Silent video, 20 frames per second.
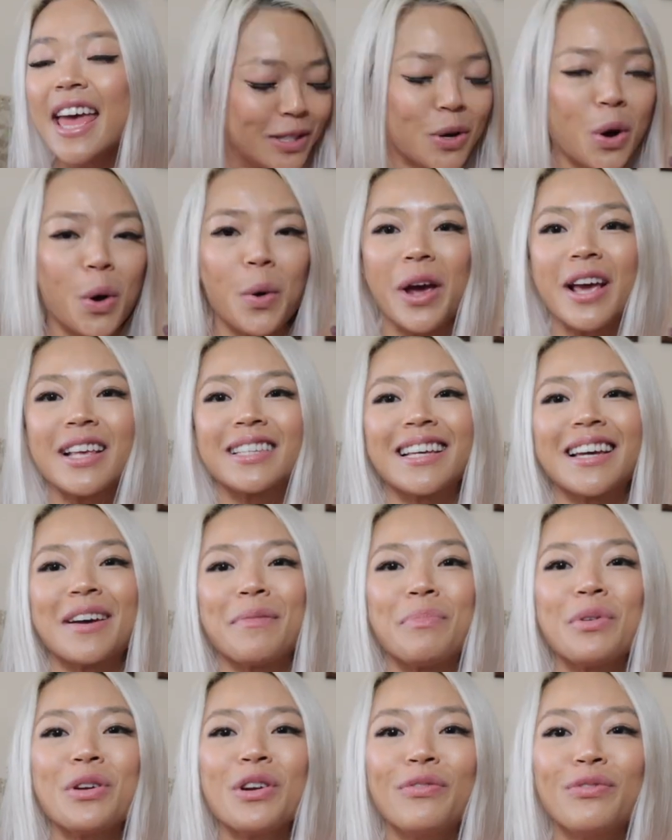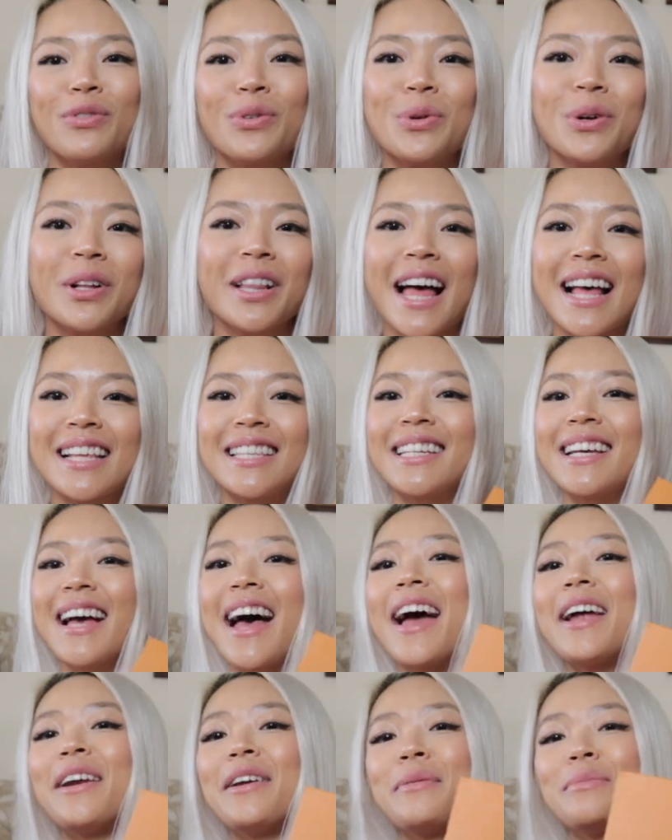It's always a beautiful classic
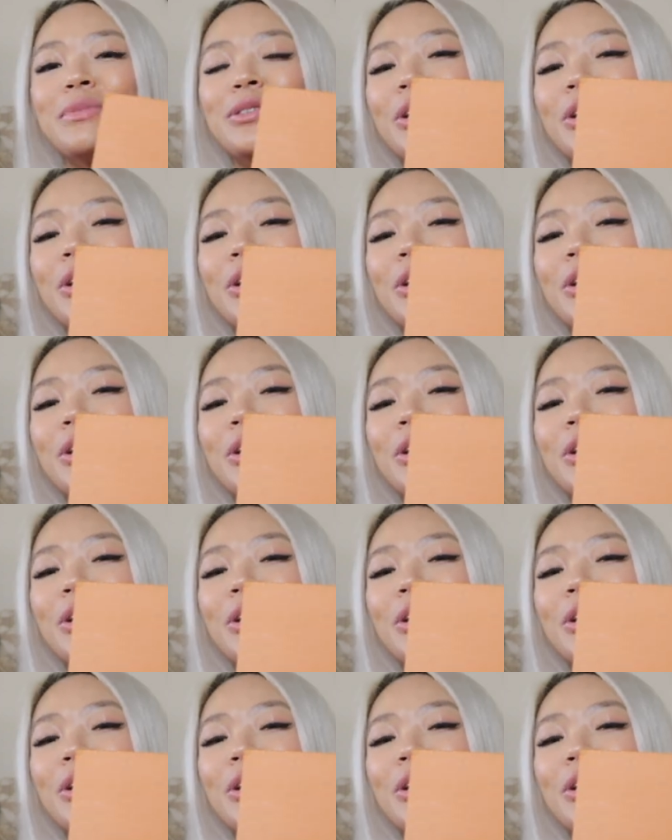item.